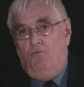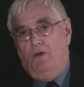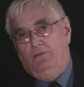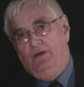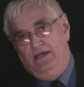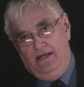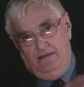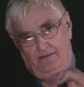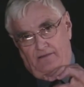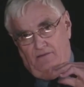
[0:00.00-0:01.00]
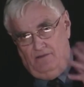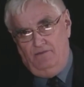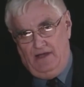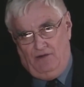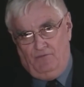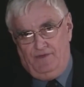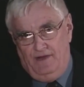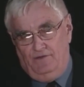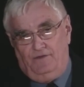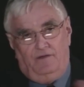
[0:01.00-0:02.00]
When we dealt with
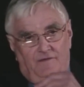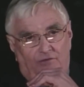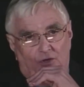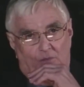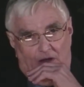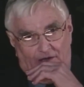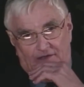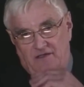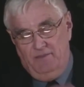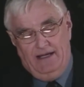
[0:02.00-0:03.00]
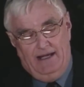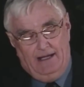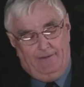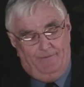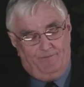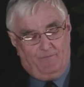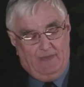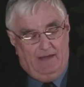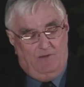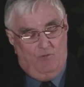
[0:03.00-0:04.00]
those scoop marks at the beginning,
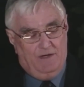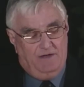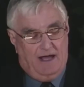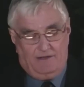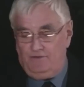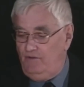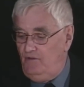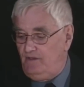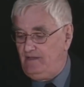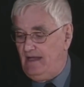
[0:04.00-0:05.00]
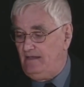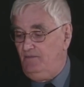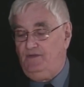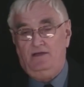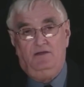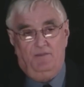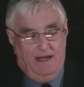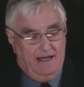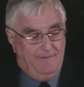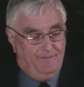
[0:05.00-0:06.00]
one doctor who looked at them said to
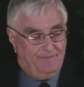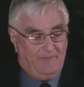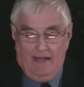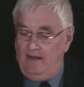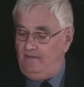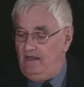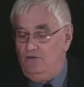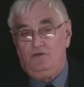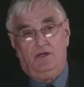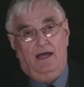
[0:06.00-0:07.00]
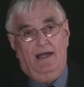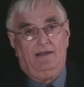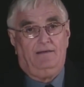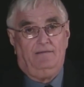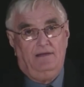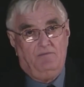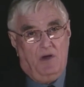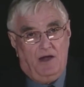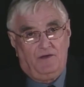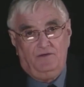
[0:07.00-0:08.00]
me, they look like the
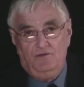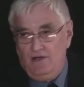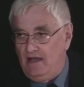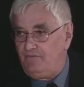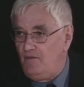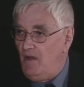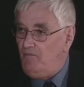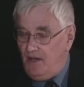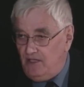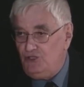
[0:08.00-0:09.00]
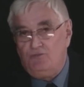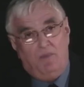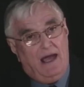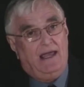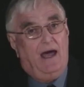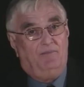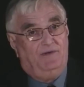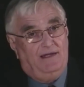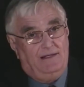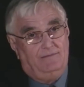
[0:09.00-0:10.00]
marks you get from a punch
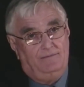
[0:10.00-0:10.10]
biopsy.